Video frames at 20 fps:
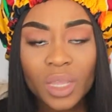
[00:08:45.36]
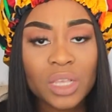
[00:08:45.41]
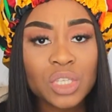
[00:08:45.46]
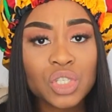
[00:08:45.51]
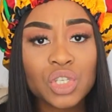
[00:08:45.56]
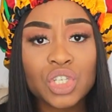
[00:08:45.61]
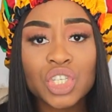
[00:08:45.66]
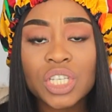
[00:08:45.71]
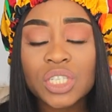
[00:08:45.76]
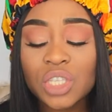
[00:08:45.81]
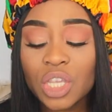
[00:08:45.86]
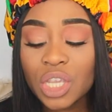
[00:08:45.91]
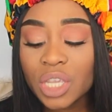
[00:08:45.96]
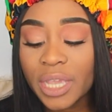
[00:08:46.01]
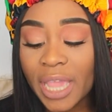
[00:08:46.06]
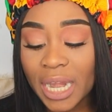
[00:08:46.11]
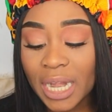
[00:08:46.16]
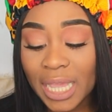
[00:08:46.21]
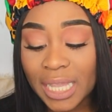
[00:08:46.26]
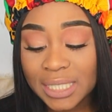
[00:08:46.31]
So just so you
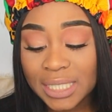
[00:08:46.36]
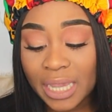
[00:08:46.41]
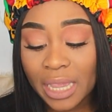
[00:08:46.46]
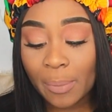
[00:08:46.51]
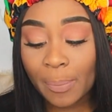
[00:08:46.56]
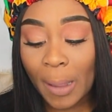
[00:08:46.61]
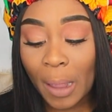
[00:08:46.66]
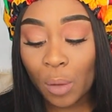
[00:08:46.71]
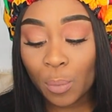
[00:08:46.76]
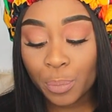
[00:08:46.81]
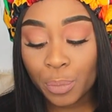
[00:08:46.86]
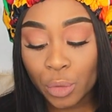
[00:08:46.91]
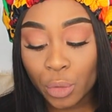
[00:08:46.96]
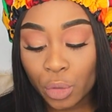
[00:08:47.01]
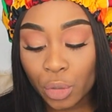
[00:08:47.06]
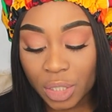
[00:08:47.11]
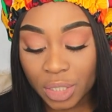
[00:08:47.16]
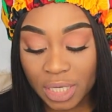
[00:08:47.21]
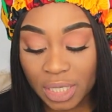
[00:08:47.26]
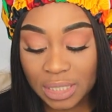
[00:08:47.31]
get an idea about Pure
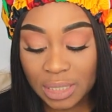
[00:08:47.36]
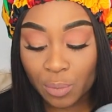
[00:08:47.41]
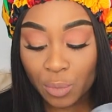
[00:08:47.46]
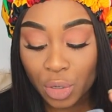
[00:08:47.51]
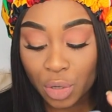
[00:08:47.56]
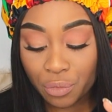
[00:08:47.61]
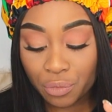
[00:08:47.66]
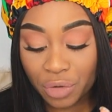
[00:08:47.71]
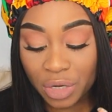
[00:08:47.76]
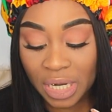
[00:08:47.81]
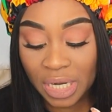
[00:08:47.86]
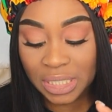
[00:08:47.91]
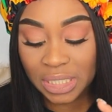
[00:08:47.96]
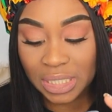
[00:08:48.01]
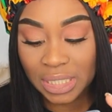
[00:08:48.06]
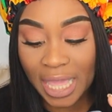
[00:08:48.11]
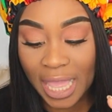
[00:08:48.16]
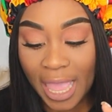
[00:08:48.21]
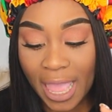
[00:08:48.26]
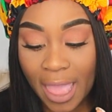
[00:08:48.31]
Goodness, I'm going to read
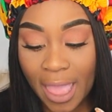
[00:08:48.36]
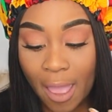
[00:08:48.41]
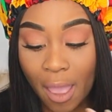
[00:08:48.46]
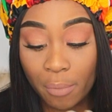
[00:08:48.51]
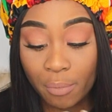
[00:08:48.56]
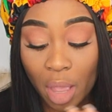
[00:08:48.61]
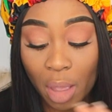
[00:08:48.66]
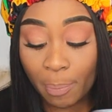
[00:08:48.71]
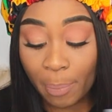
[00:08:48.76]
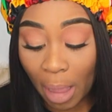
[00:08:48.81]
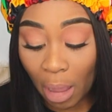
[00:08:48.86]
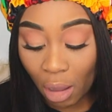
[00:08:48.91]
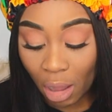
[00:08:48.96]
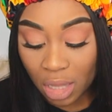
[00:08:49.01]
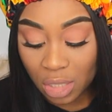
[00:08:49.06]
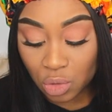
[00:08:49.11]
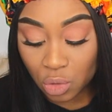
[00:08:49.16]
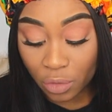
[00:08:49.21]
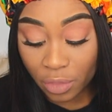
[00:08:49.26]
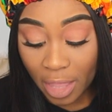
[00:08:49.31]
their about
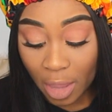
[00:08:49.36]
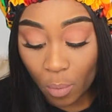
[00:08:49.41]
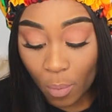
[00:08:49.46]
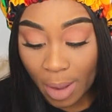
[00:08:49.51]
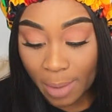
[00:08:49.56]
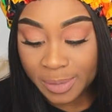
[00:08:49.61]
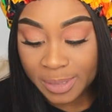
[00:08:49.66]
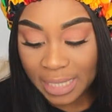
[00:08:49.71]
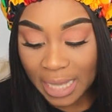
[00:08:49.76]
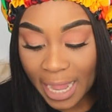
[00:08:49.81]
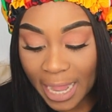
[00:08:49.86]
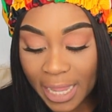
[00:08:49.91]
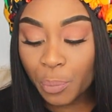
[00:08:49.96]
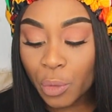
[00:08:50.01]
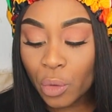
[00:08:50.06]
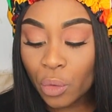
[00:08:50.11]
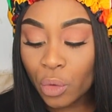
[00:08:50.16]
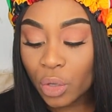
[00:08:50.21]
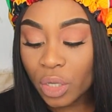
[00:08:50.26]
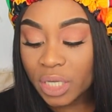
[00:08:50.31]
us on their website.
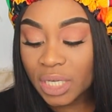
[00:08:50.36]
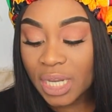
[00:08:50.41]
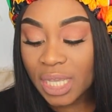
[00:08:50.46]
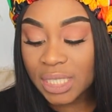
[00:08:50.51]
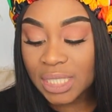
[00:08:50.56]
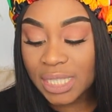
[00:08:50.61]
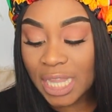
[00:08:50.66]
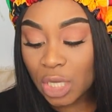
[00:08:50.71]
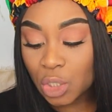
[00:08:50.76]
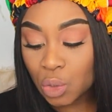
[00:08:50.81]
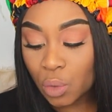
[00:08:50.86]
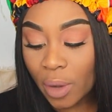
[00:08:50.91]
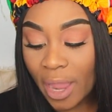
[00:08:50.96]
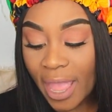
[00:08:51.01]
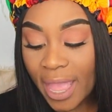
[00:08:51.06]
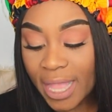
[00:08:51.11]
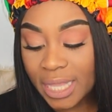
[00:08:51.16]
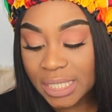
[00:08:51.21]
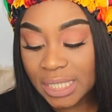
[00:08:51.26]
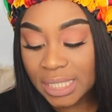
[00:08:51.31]
Pure Goodness Natural
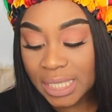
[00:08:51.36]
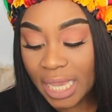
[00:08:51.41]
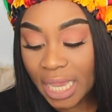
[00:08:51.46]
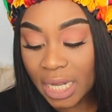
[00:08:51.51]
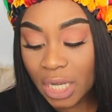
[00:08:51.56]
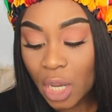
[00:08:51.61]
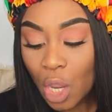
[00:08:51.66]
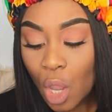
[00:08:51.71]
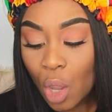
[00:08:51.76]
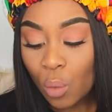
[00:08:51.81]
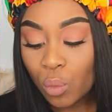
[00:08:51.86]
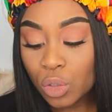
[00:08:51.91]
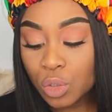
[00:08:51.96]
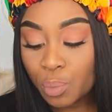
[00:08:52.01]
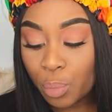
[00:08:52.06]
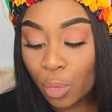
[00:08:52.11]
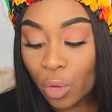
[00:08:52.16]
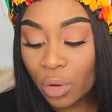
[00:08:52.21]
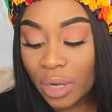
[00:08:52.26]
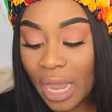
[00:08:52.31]
Hair and Skin was
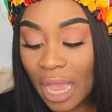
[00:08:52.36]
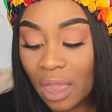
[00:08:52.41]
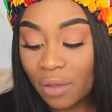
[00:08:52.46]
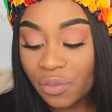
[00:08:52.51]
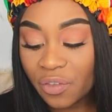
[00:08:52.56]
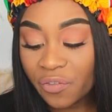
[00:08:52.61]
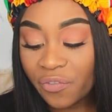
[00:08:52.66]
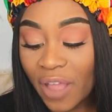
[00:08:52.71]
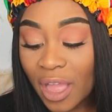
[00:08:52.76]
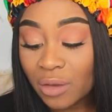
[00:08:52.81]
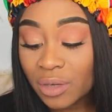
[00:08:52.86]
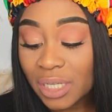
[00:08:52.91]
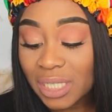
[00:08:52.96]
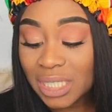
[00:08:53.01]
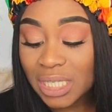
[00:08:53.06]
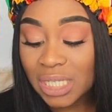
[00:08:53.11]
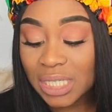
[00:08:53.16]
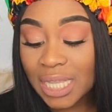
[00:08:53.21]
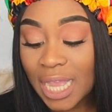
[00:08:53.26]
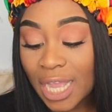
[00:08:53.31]
born out of the founder's
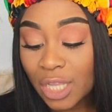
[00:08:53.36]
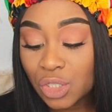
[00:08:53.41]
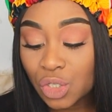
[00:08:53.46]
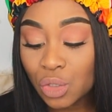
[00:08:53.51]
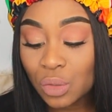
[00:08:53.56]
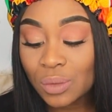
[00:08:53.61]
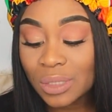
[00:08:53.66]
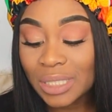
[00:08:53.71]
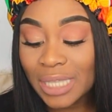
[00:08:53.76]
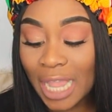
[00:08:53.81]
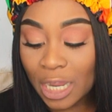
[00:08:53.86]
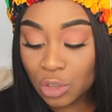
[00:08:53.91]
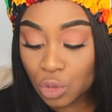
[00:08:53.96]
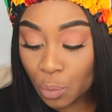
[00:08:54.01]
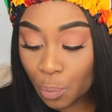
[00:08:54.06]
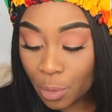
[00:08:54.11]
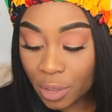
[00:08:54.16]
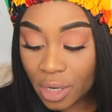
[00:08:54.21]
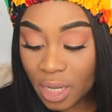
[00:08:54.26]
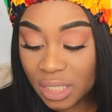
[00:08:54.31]
desire to use
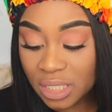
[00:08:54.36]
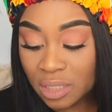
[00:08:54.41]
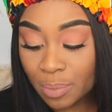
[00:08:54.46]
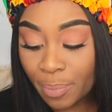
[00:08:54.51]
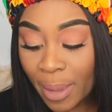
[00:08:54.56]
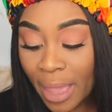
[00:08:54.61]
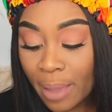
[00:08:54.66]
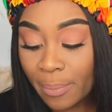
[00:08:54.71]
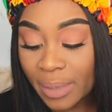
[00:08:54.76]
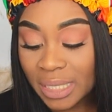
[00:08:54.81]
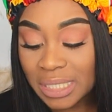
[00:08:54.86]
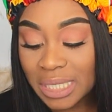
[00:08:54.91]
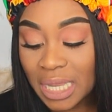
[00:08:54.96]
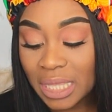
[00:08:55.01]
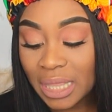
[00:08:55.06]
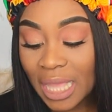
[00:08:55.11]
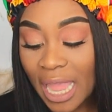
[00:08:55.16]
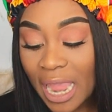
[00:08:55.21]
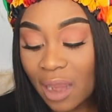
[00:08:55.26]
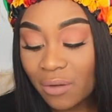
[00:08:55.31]
natural products to better
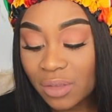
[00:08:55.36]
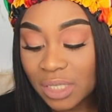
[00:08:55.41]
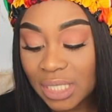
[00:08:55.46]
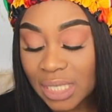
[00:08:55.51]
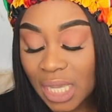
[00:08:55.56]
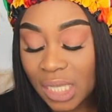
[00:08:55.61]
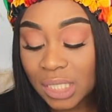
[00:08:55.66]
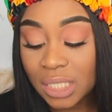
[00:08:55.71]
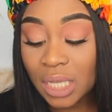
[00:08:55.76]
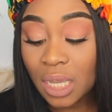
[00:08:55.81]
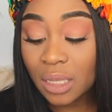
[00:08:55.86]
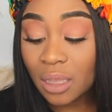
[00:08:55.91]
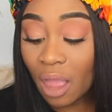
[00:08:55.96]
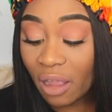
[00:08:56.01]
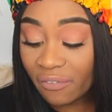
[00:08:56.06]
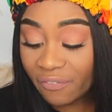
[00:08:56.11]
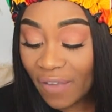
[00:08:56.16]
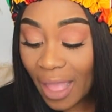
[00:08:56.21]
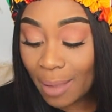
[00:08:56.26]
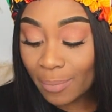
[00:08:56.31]
maintain the hair and skin to her
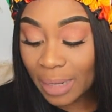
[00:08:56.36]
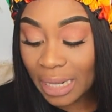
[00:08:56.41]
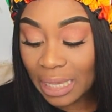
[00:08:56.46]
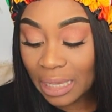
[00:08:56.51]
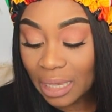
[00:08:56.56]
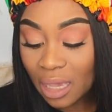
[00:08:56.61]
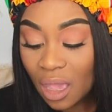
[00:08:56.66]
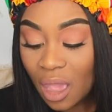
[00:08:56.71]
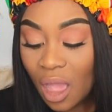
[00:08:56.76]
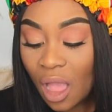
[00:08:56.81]
young family.